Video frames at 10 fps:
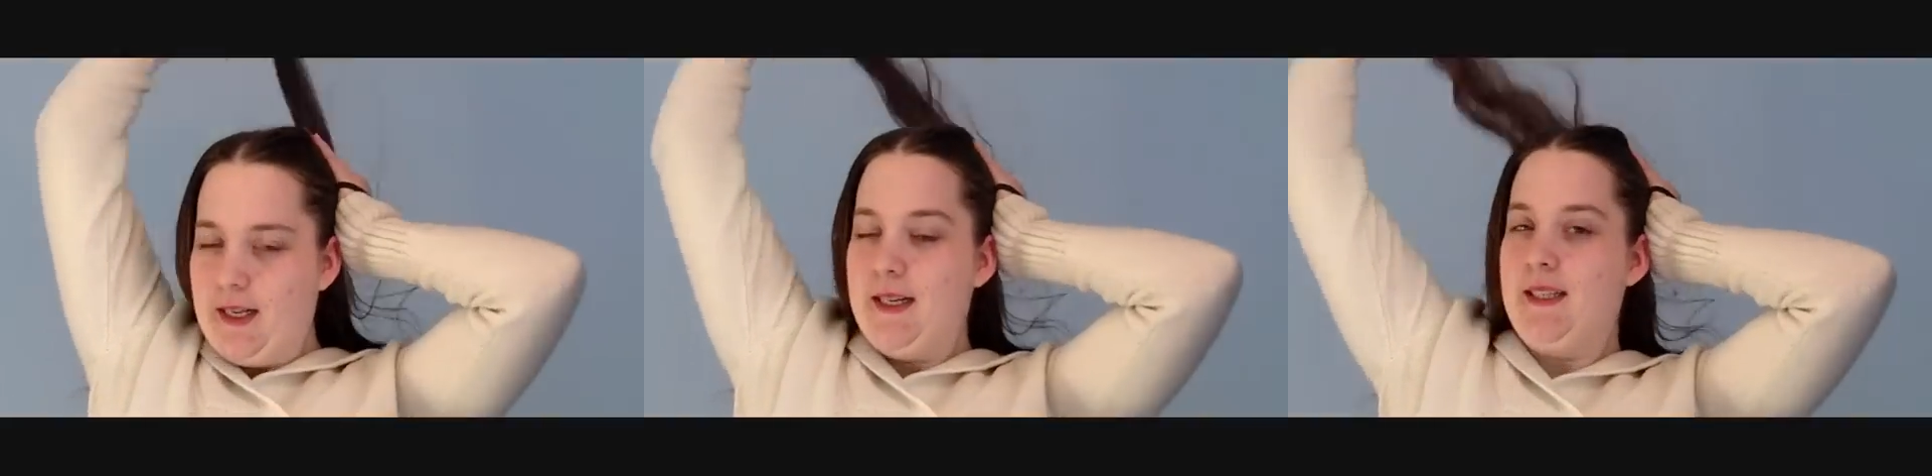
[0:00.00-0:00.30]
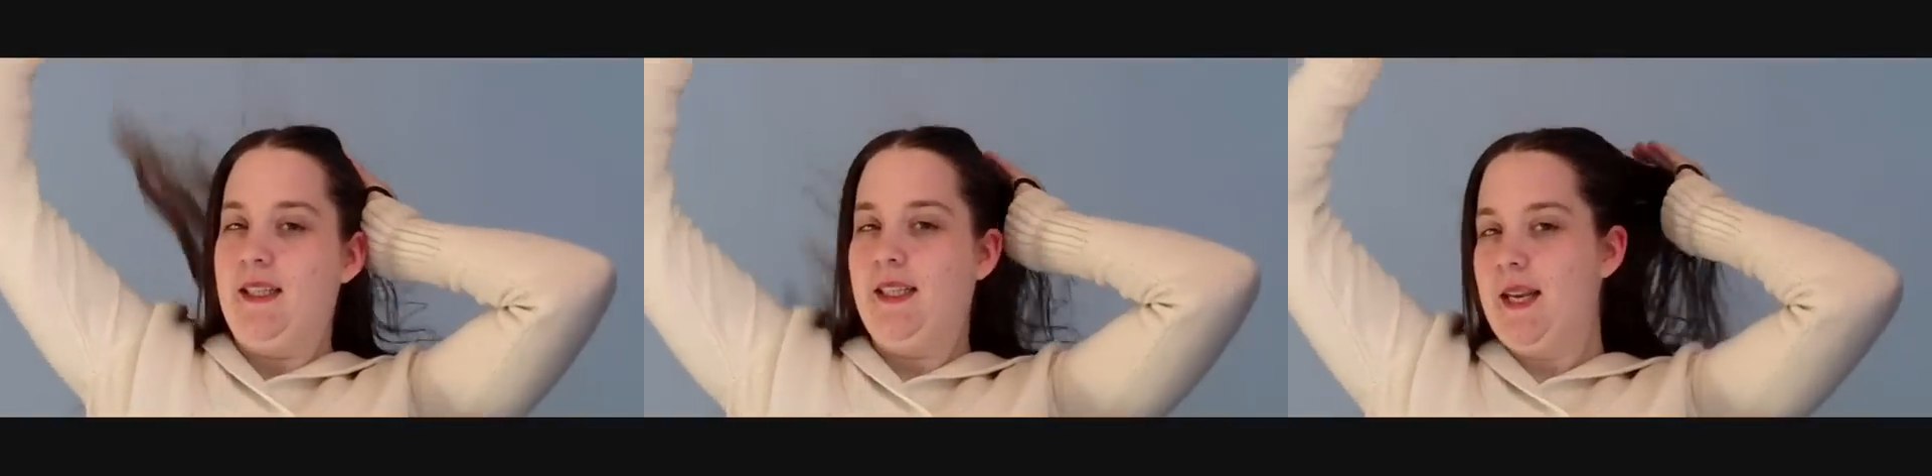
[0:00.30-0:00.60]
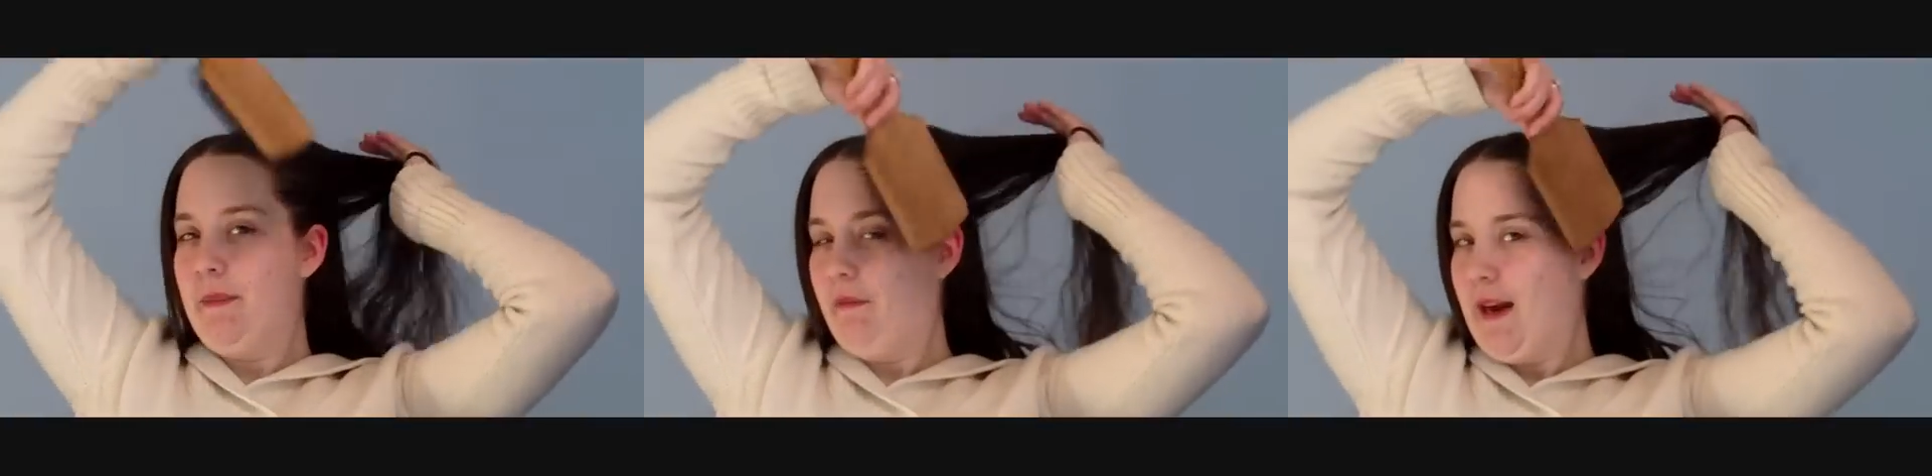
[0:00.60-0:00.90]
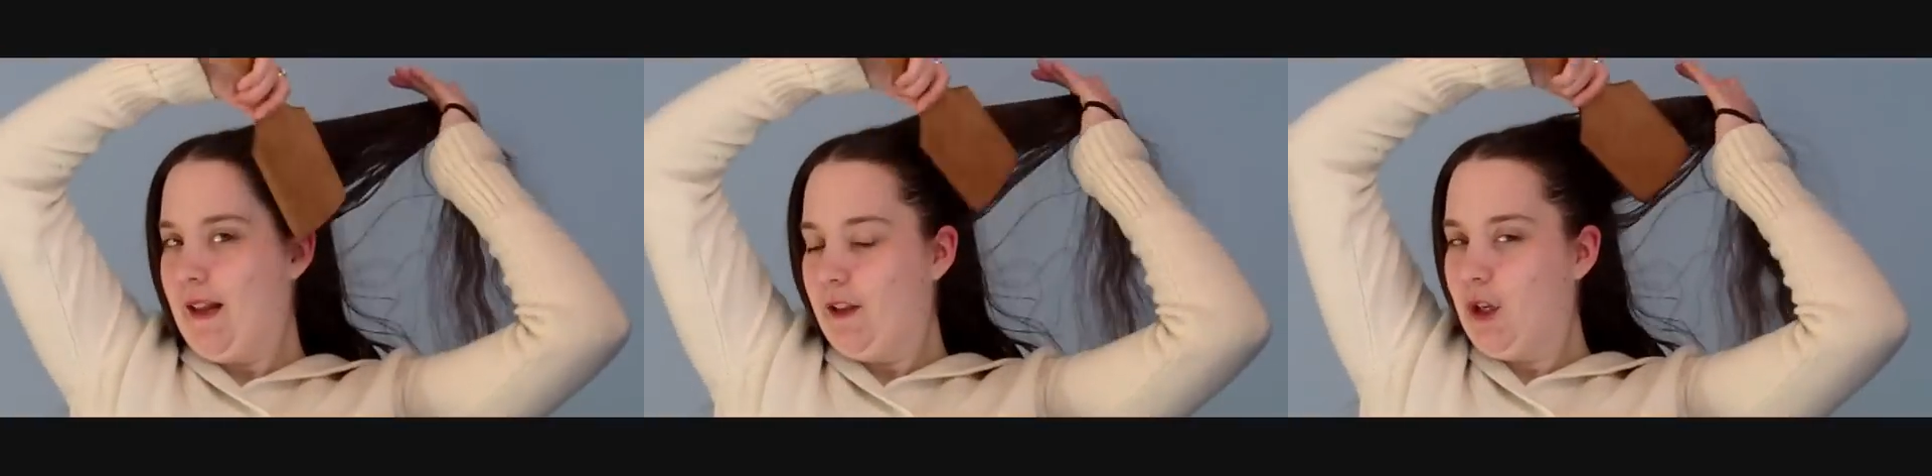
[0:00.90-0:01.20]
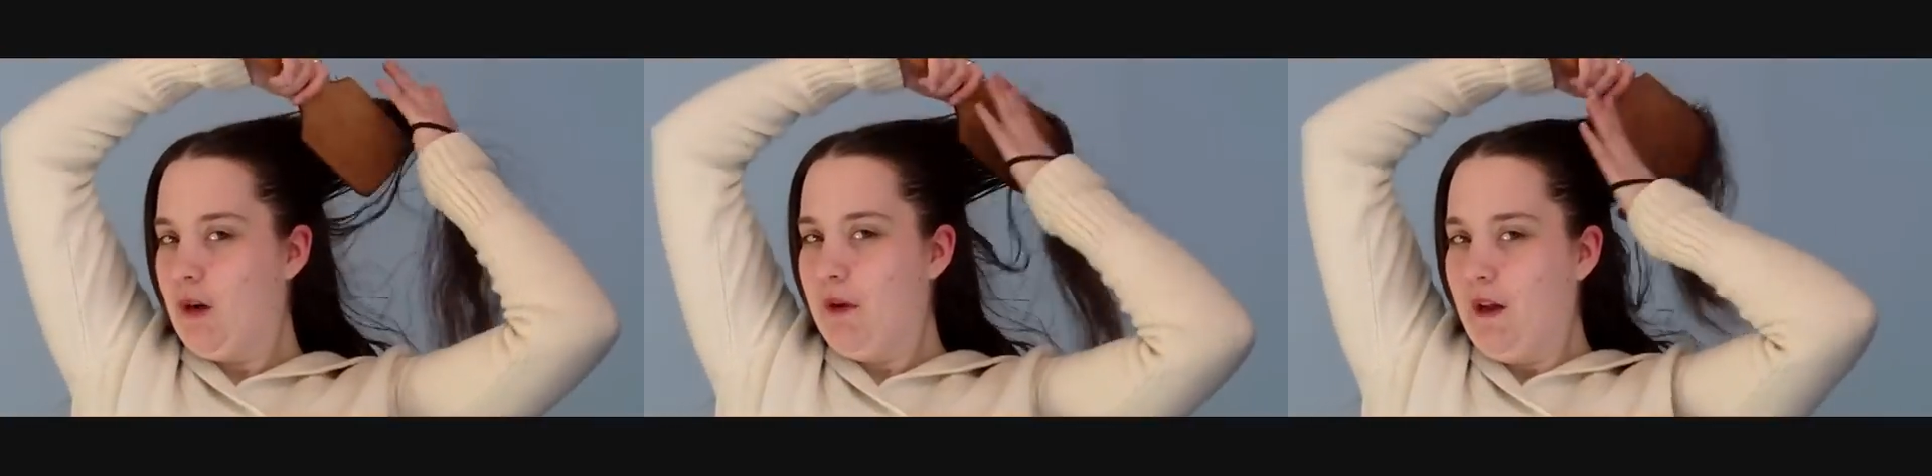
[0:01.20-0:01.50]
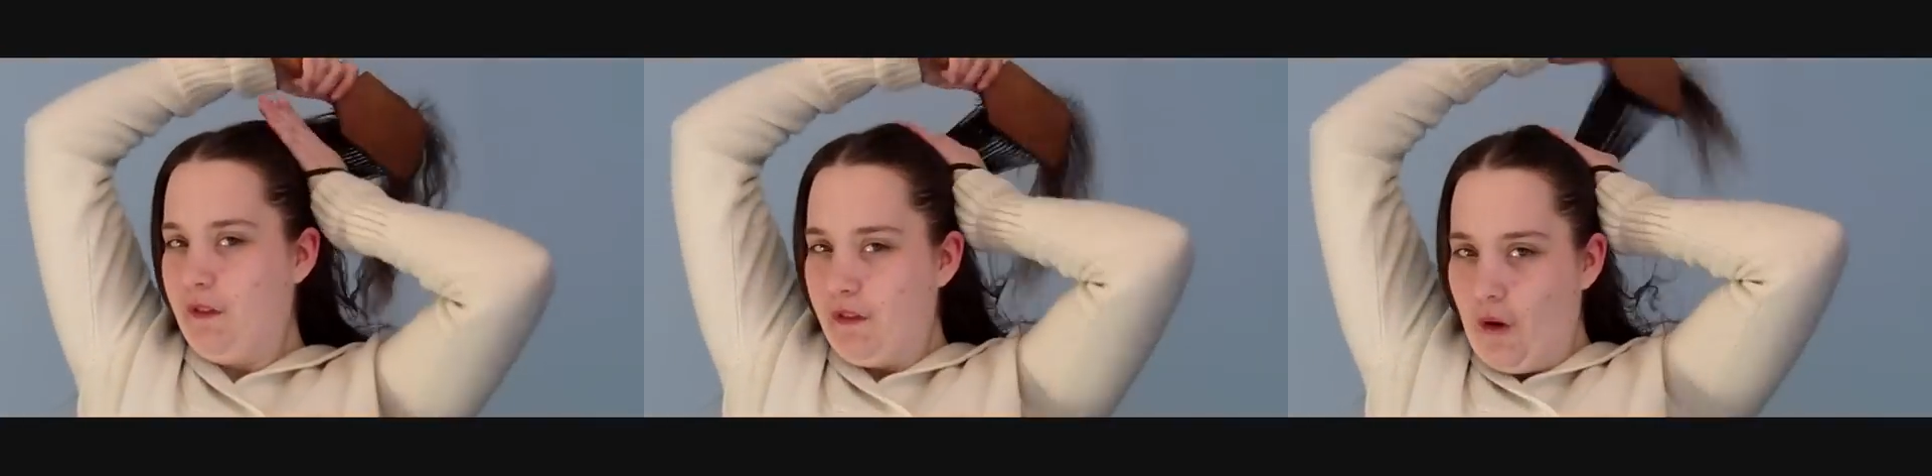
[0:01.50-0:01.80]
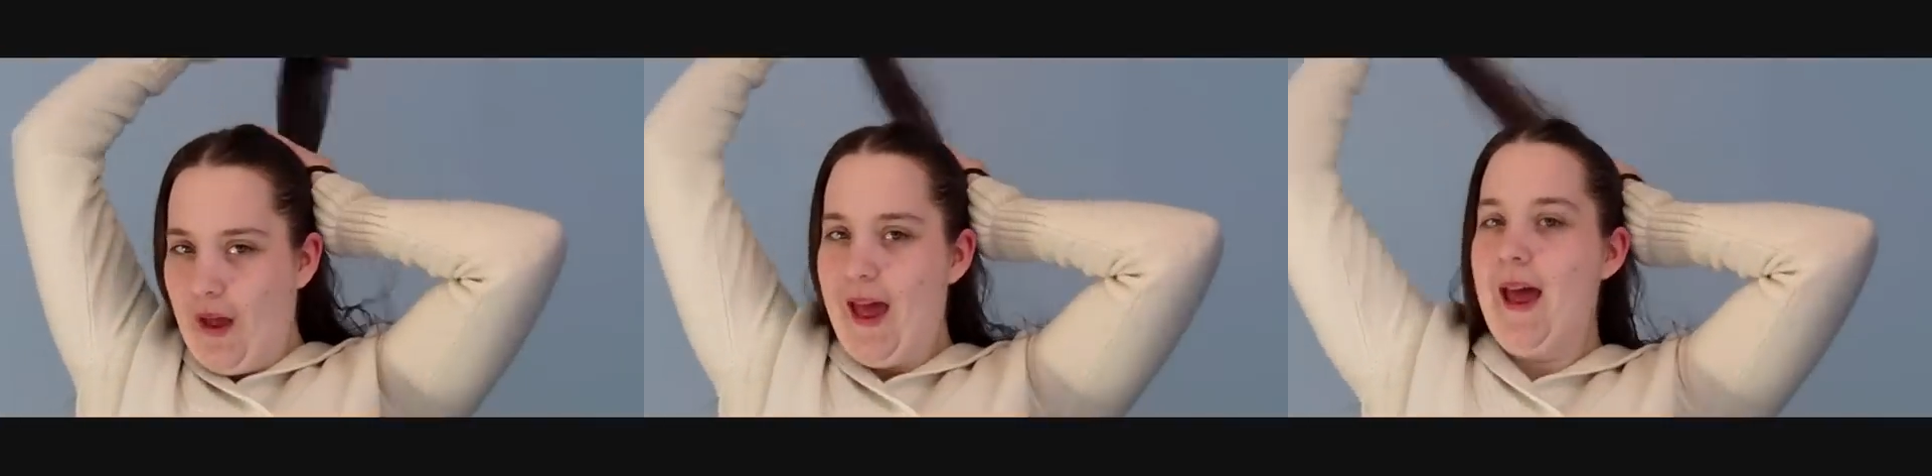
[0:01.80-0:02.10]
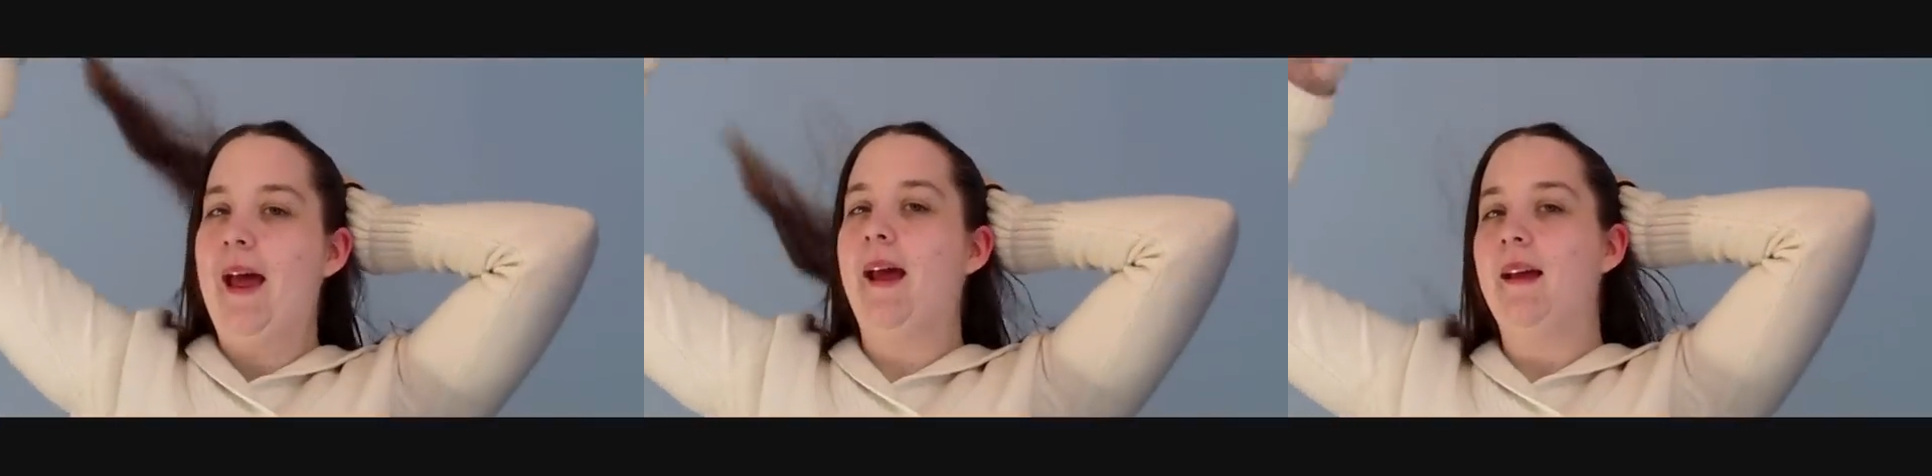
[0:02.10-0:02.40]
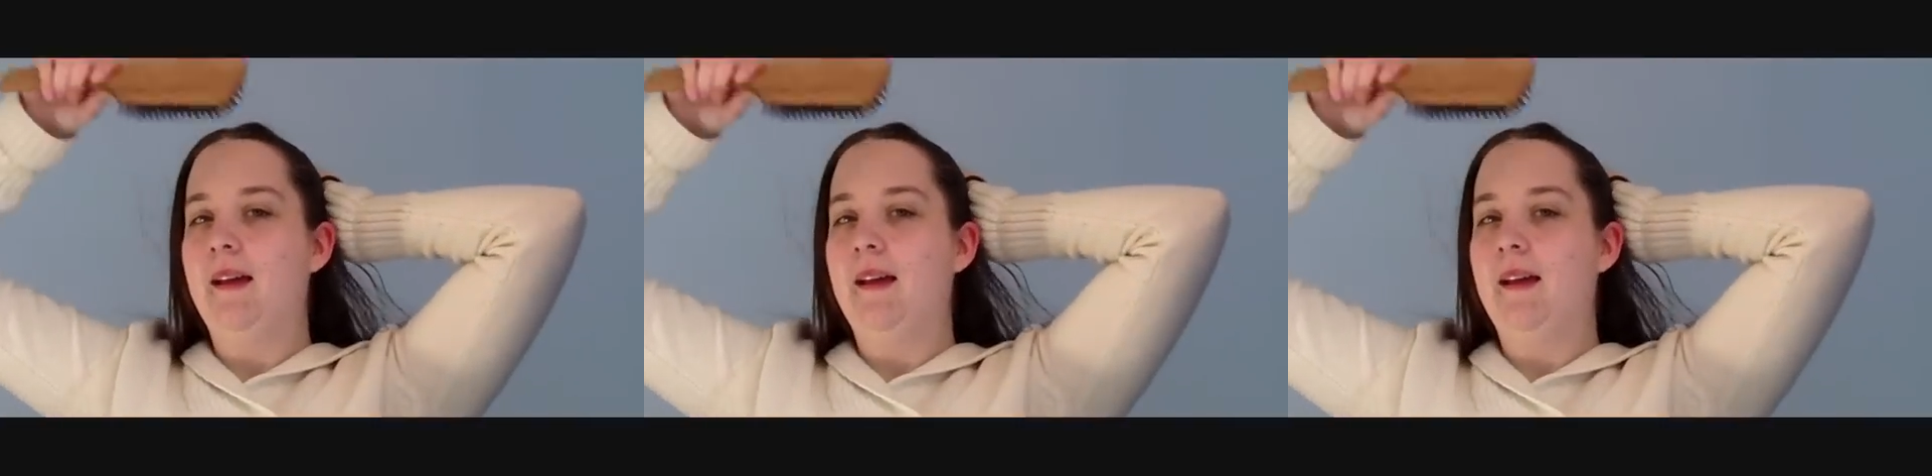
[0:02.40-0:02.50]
is to separate the top half of your hair